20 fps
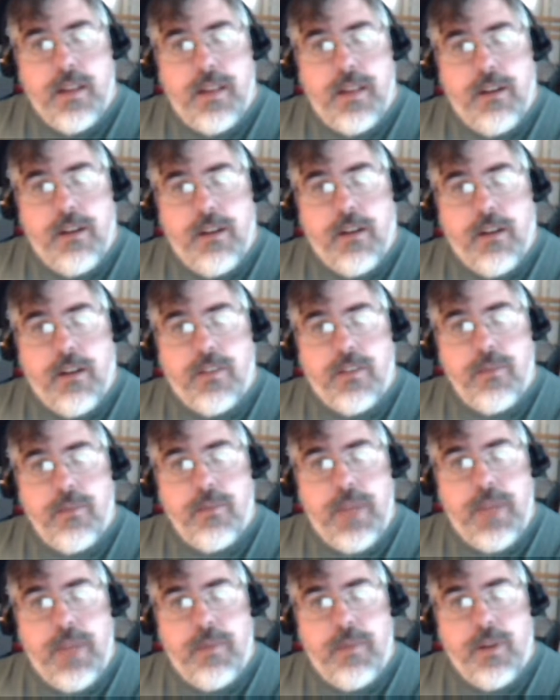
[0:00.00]
There are some
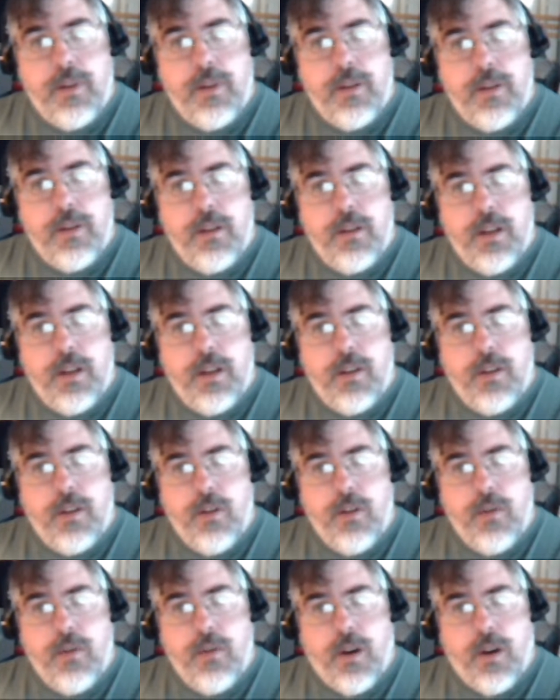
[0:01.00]
people
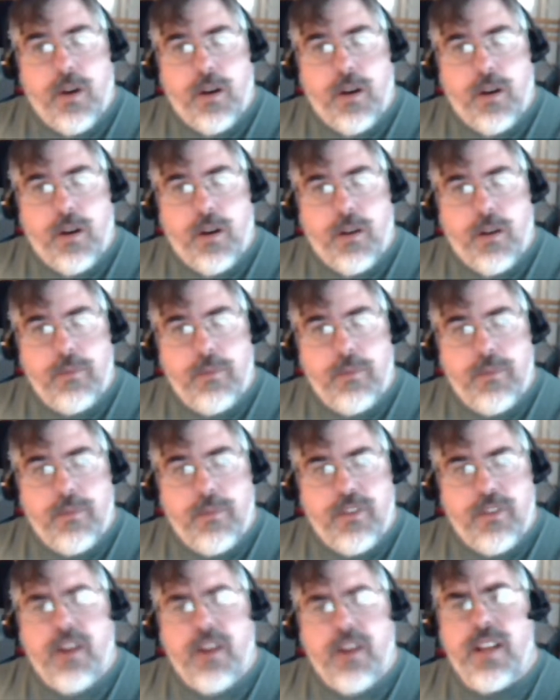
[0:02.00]
who are
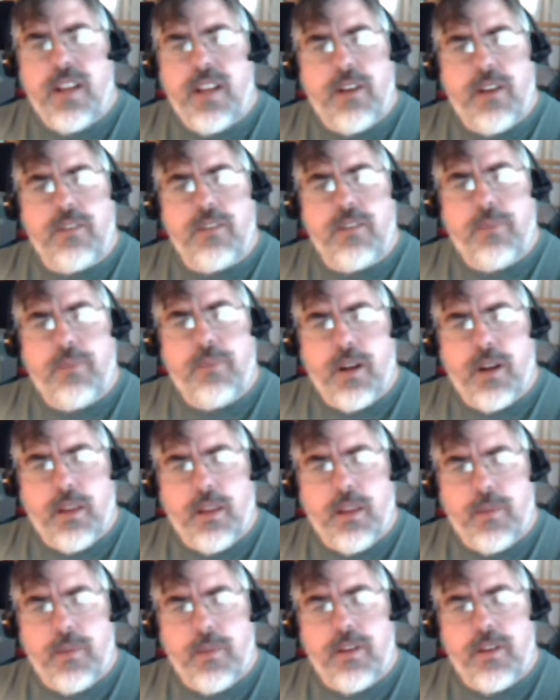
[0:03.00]
started out as part of
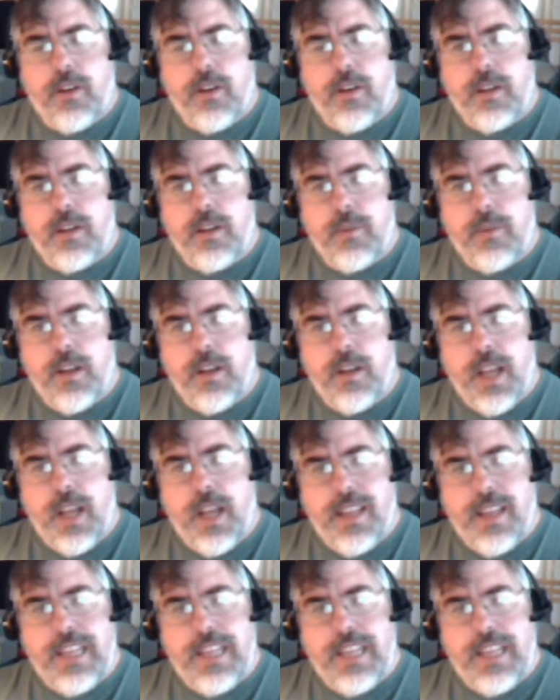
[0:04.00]
the libertarian community.